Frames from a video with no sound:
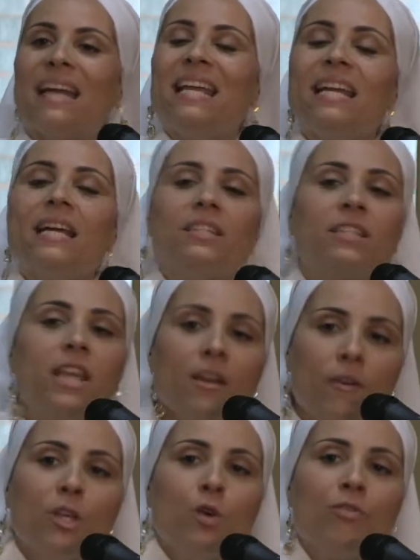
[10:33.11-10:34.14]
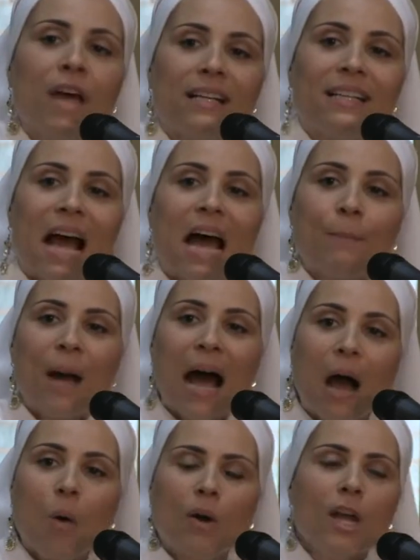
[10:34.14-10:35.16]
He has given you that God
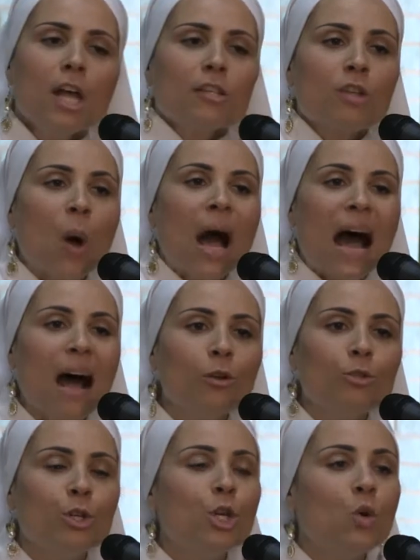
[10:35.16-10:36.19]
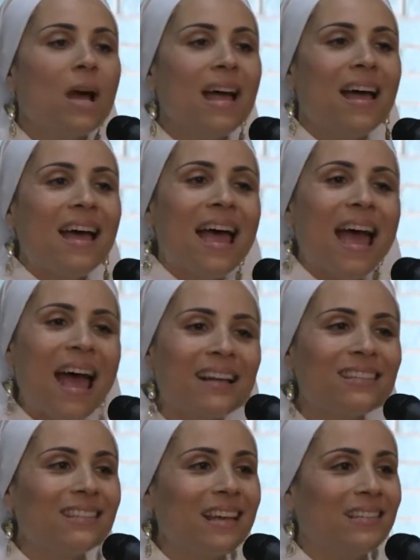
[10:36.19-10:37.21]
power. So how do you
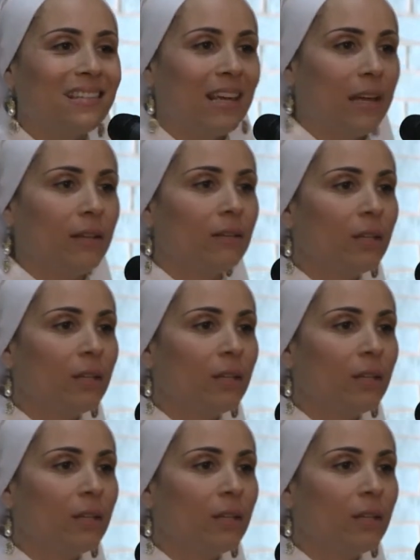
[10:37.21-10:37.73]
access it?